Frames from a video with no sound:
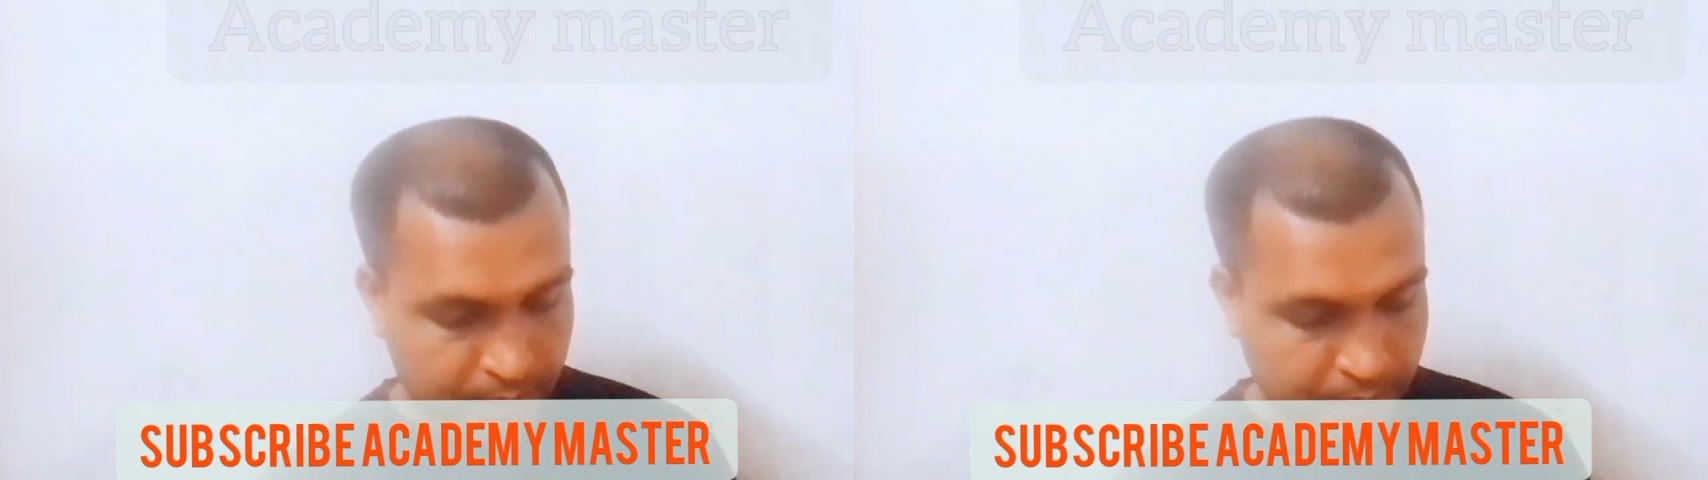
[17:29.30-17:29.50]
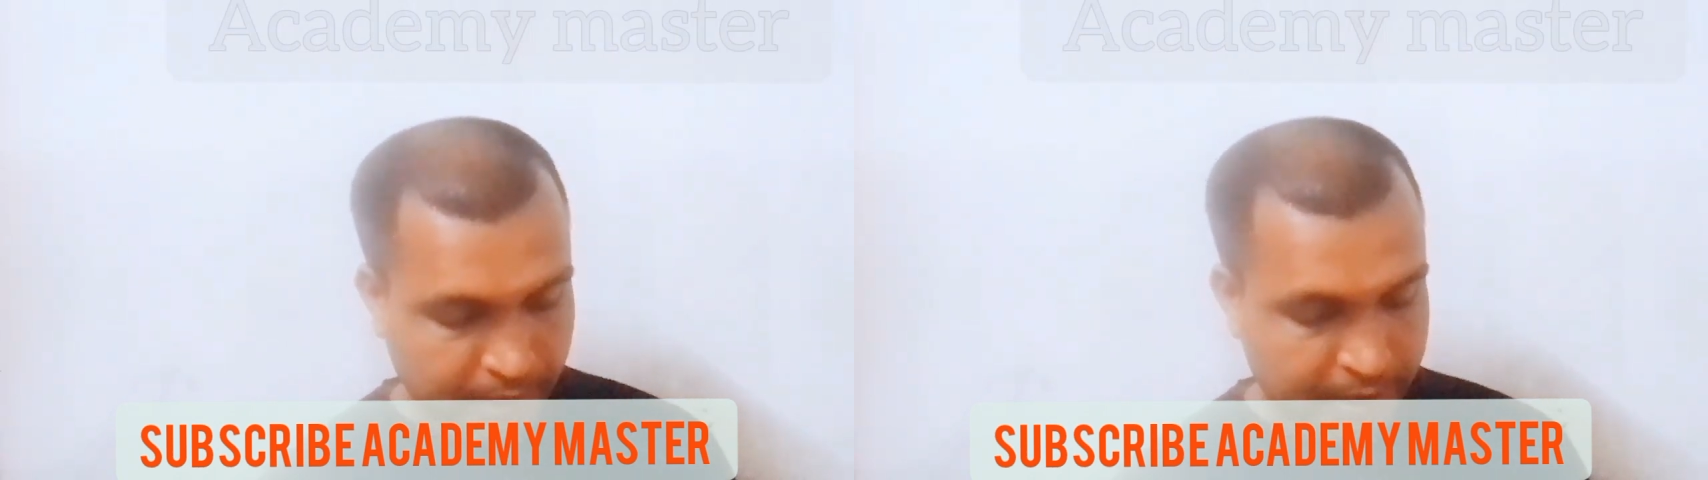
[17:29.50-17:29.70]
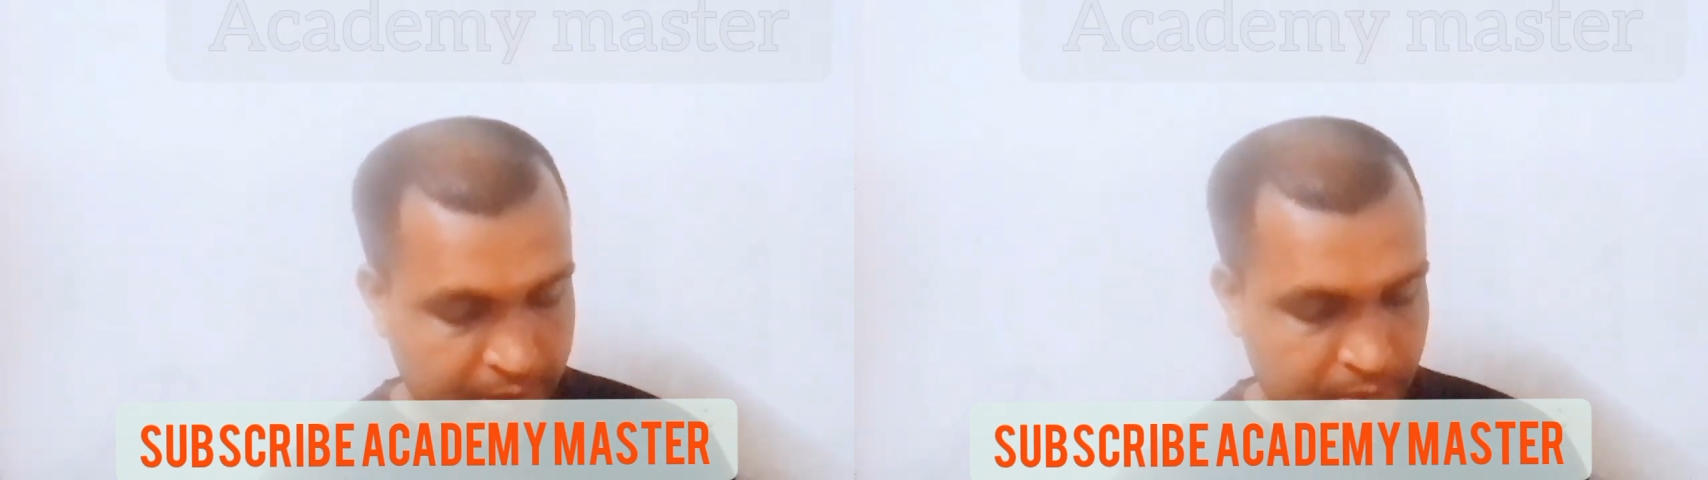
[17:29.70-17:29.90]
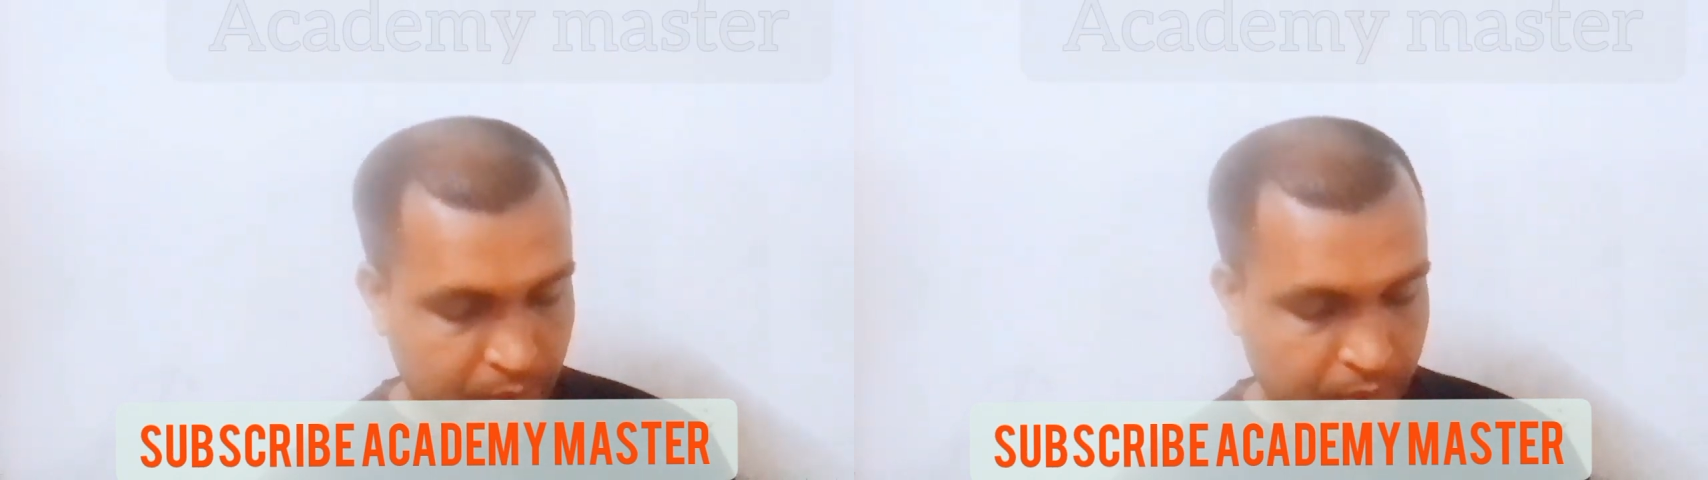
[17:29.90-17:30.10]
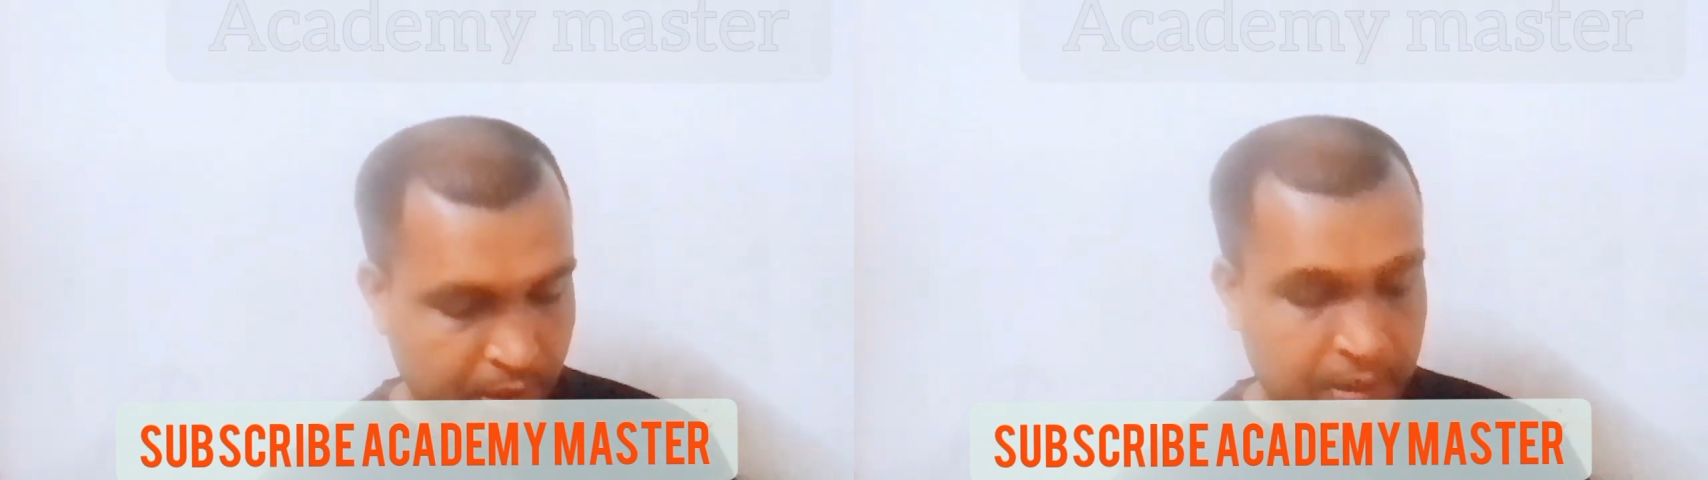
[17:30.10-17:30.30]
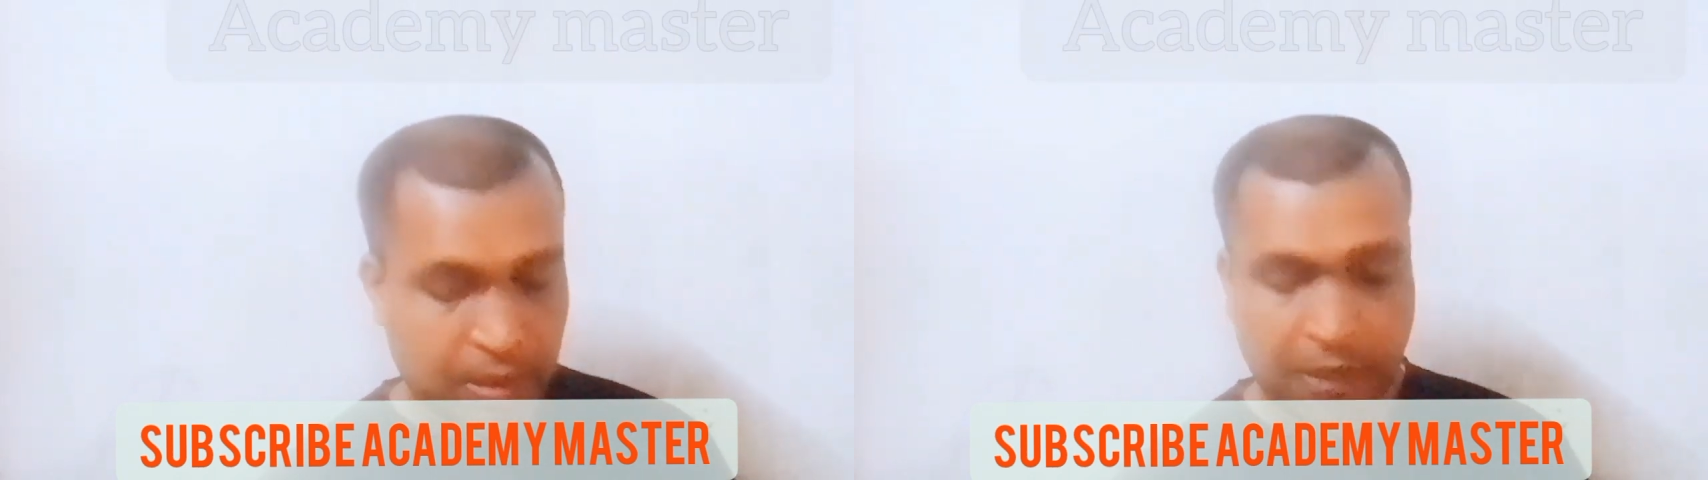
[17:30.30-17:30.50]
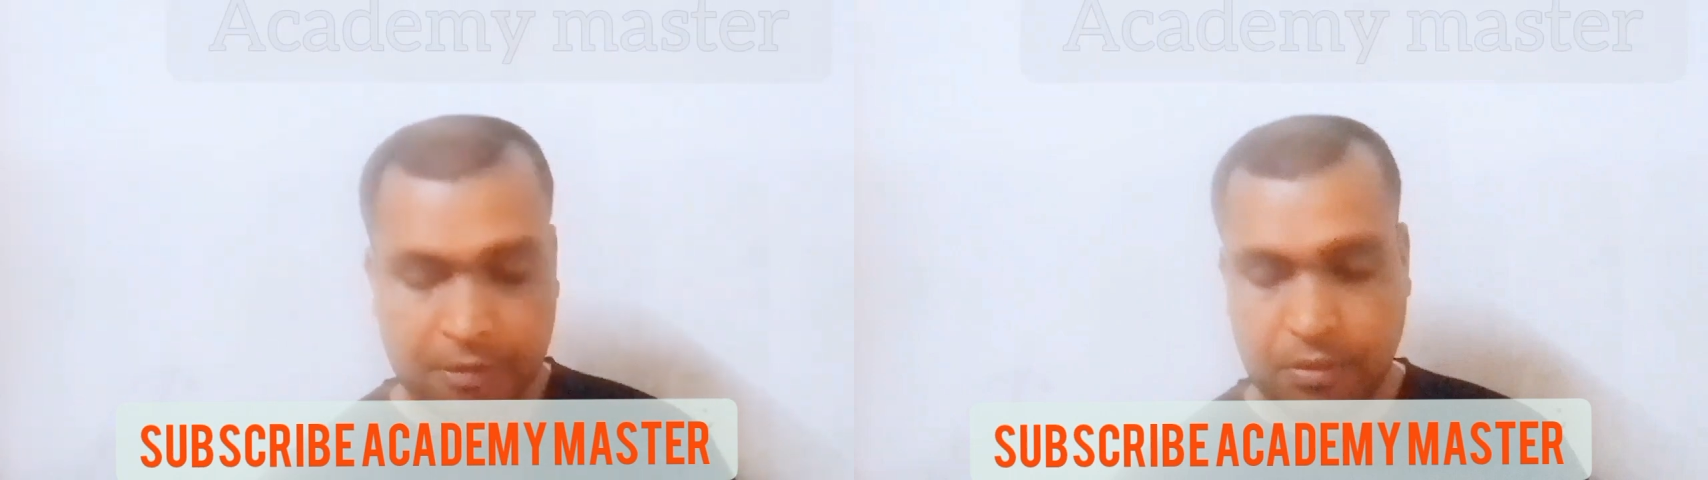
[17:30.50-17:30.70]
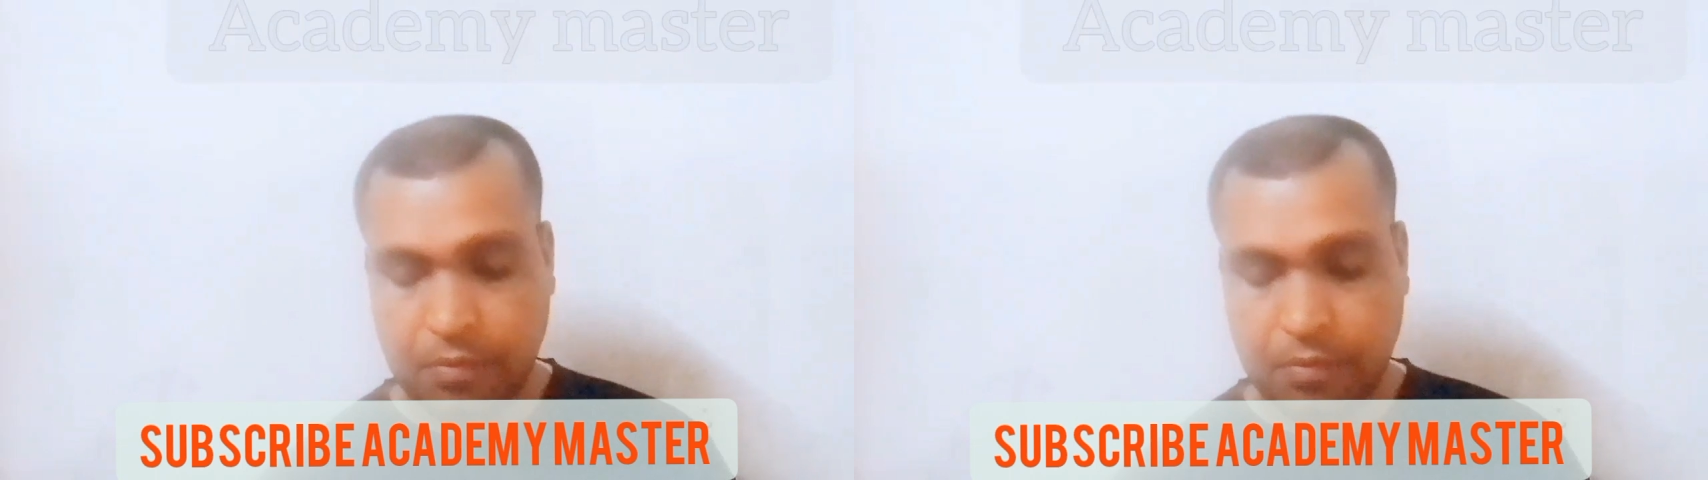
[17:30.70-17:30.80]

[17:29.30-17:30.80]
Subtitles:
mechanism of cleansing action